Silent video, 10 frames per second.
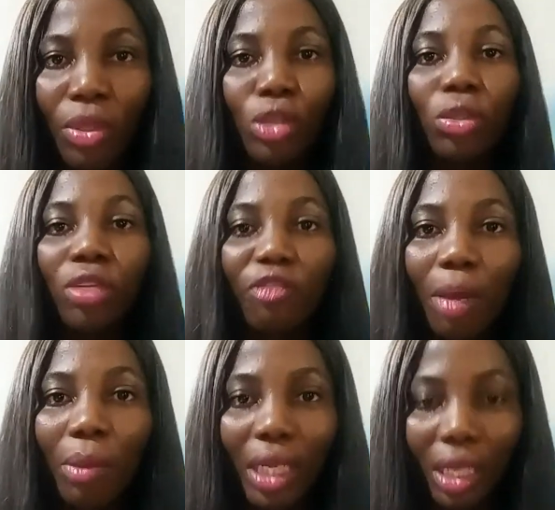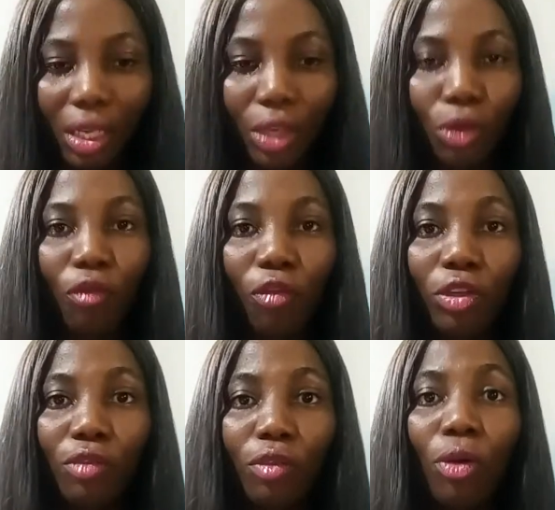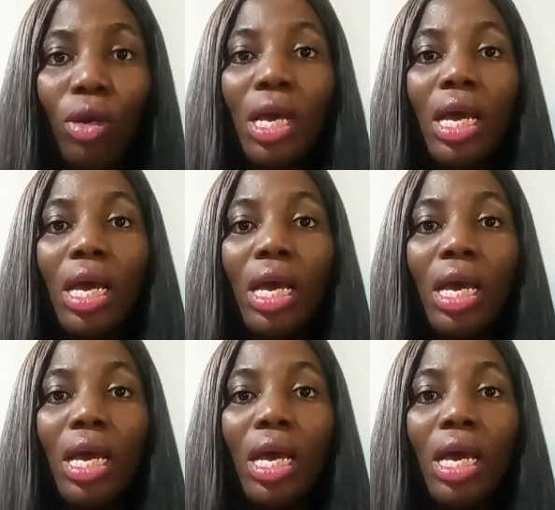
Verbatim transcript: So the family, you know, first of all,